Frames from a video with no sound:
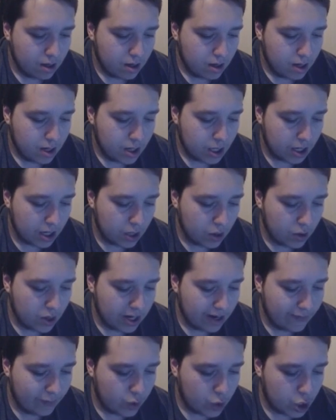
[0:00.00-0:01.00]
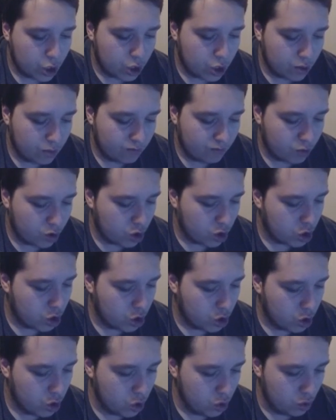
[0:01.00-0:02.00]
So you're level
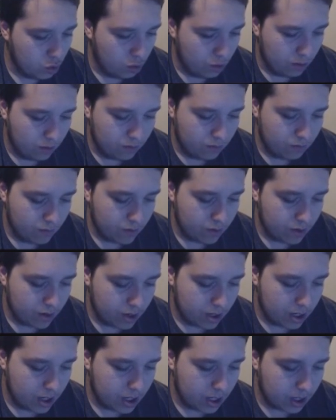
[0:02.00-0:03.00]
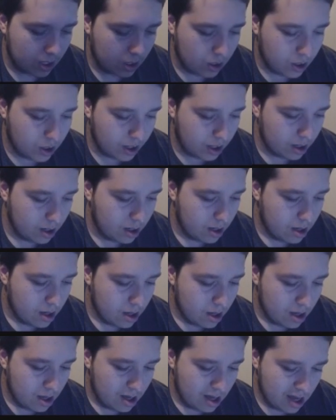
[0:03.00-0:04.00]
2. That's good.
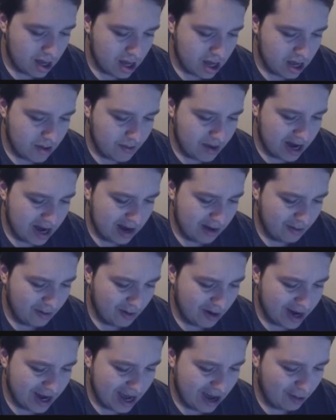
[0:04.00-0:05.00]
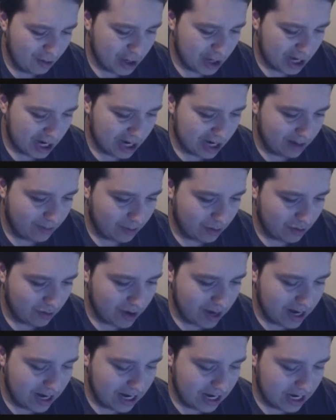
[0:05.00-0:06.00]
Anyone else I can
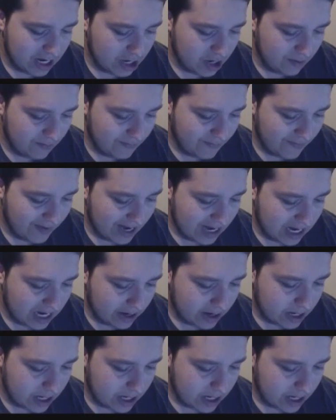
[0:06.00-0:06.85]
upgrade? I don't think there's